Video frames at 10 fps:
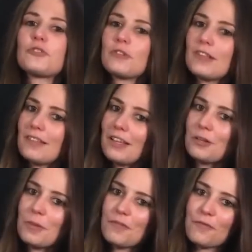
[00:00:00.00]
Petrilli. Thank
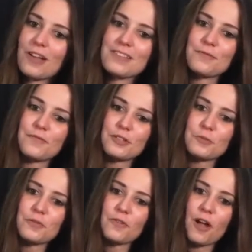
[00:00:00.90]
you to my friends at
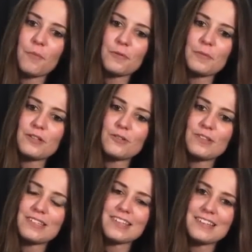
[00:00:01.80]
Fishman for helping me do
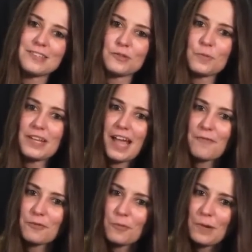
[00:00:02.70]
these lessons week
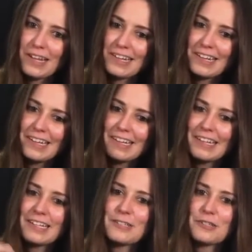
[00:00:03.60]
after week.
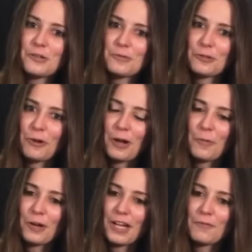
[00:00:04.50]
Continue with the great
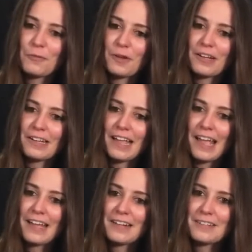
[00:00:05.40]
work, everybody.
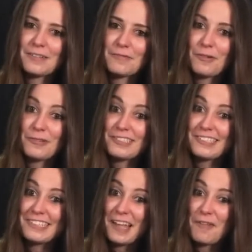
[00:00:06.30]
And,
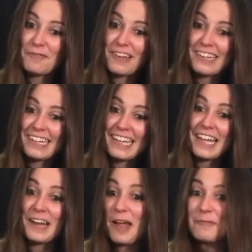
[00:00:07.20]
folks, have fun,
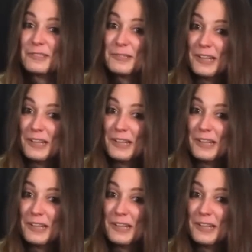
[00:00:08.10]
and I will see